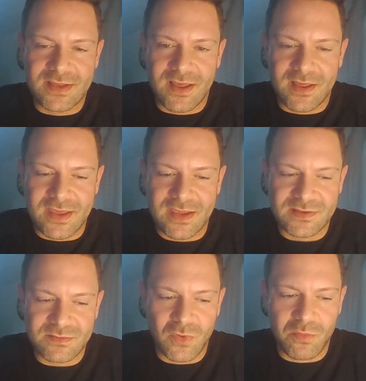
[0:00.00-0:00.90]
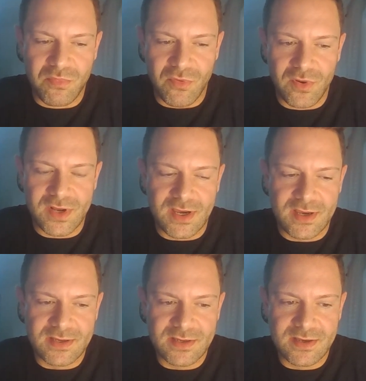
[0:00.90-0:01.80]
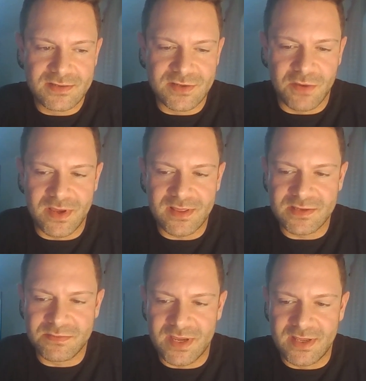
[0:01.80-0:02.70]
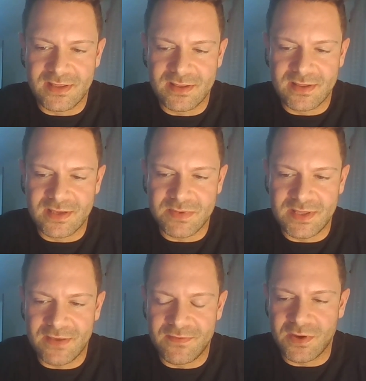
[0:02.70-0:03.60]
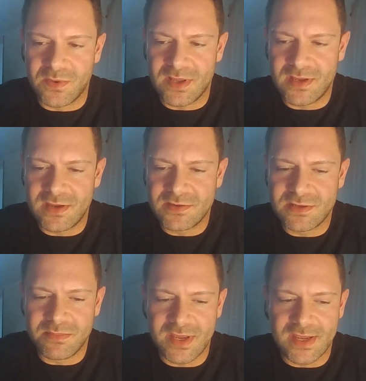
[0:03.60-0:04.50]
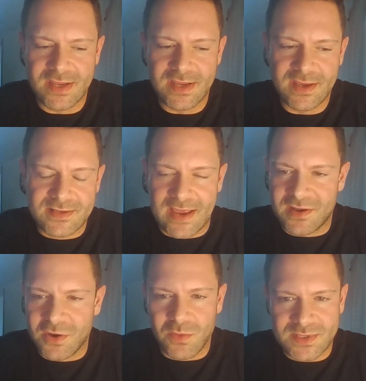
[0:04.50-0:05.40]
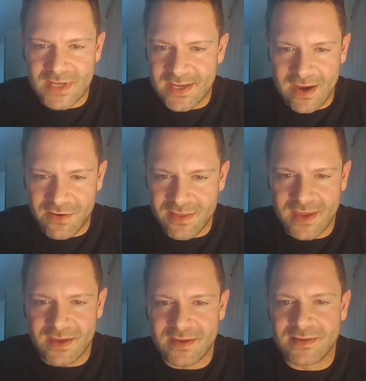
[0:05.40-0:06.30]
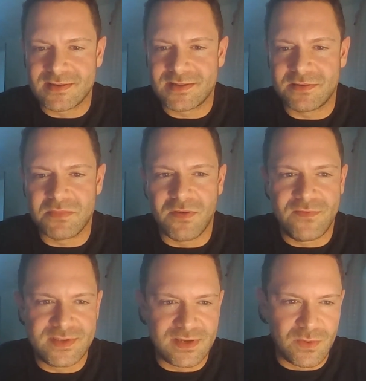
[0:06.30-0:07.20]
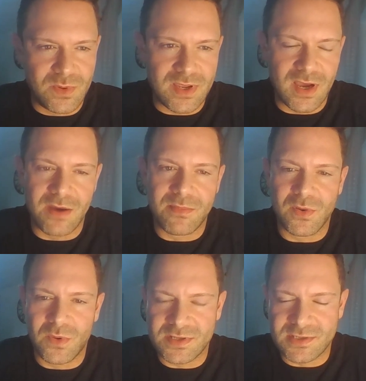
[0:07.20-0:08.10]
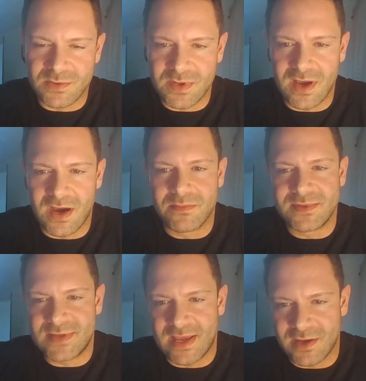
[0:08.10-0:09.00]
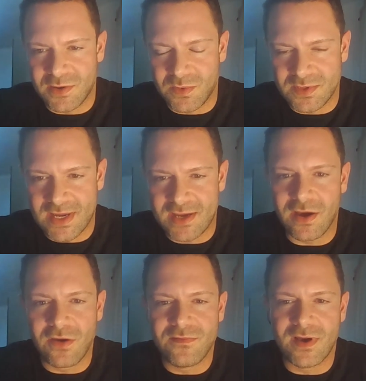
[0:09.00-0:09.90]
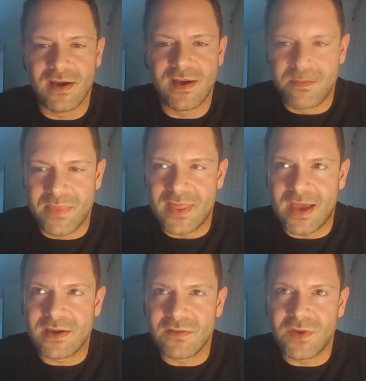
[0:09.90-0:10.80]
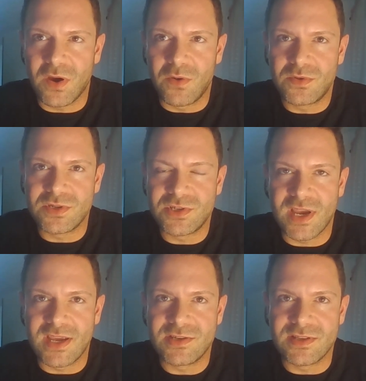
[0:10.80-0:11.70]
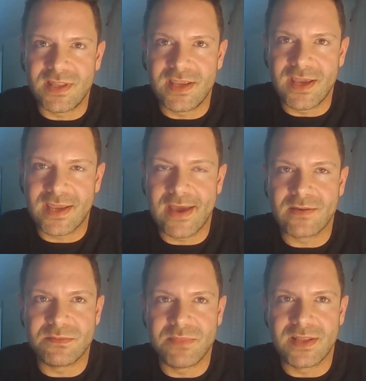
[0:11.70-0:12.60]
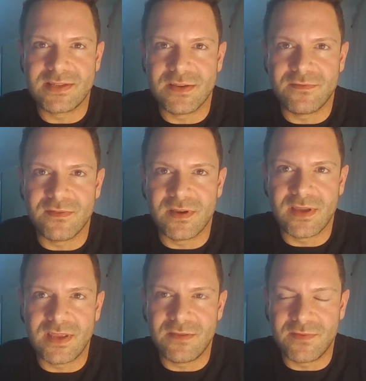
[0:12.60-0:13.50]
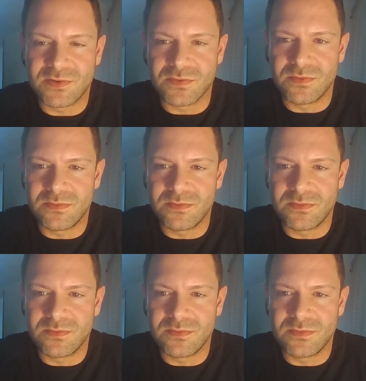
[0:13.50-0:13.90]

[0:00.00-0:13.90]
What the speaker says: I think, is a more broader topic that's been difficult. It used to be technical would take care of things, a visitor would come, an auditor would come, technical would take over. But that kind of culture change and the accountability for individual